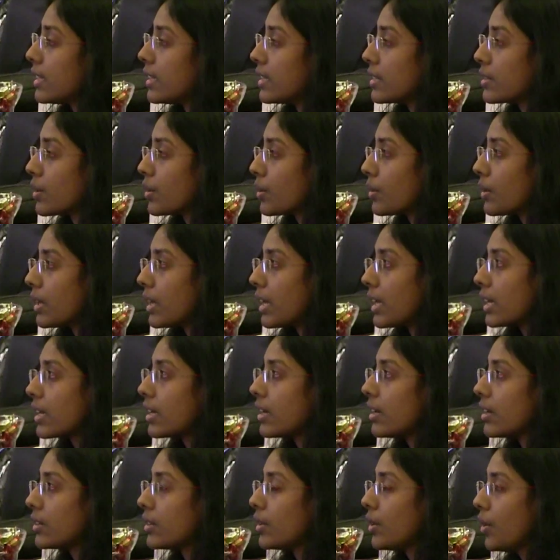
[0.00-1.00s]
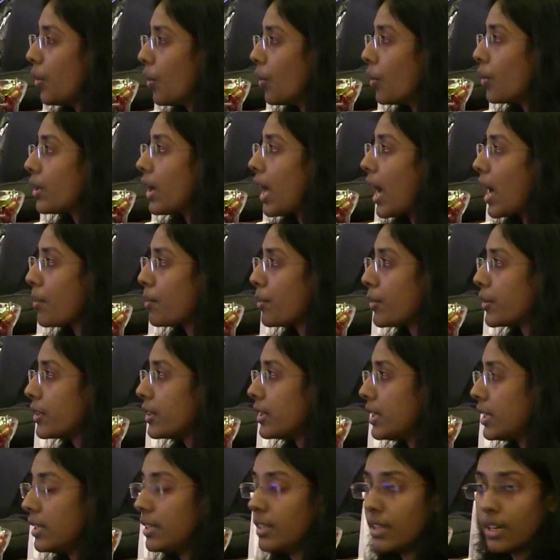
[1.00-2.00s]
So like
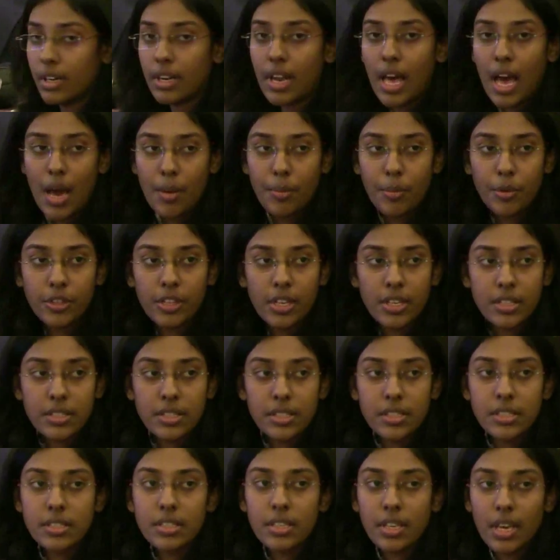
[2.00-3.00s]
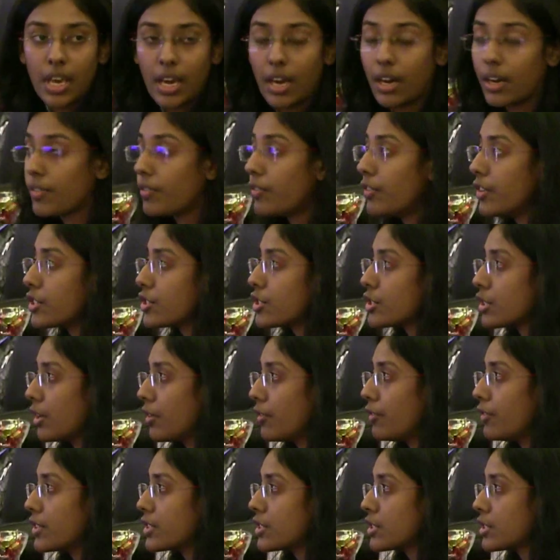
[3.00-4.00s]
the null hypothesis here which
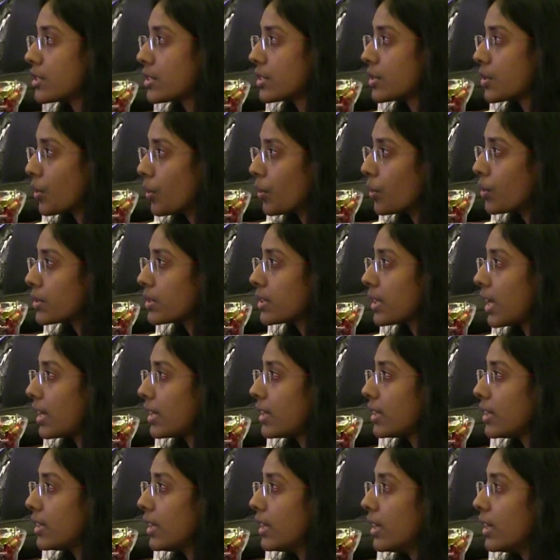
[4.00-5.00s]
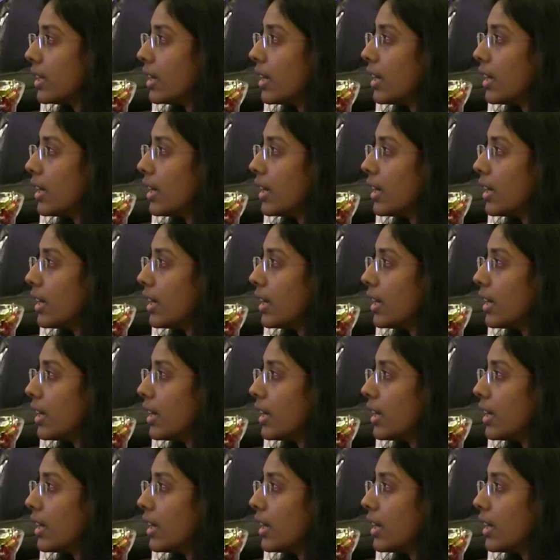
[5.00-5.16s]
shows that